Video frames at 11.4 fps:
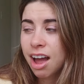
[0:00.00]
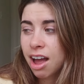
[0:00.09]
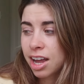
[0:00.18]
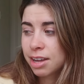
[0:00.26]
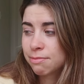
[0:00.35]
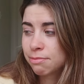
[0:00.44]

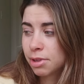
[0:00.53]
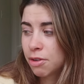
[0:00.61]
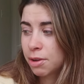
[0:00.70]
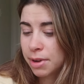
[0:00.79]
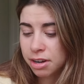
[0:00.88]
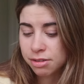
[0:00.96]
I'm
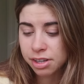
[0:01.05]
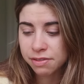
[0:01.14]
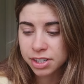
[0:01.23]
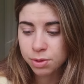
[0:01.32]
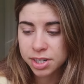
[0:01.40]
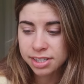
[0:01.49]
blowing my nose
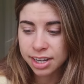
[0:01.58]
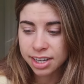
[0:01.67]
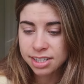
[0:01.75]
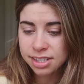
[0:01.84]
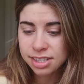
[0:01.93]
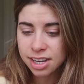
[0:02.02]
every 20
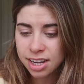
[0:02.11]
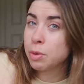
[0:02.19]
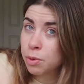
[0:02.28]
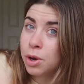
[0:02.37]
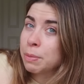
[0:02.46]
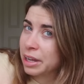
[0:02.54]
seconds. Well, I
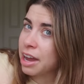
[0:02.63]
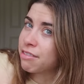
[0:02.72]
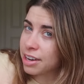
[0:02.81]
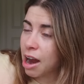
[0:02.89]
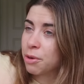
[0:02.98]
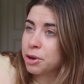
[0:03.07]
woke up like
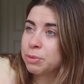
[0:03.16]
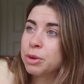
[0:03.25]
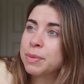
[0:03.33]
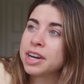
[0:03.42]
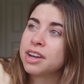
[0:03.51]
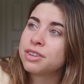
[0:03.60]
every hour to blow
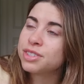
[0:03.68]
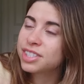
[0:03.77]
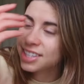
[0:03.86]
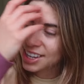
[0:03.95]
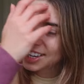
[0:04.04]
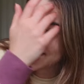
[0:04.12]
my nose,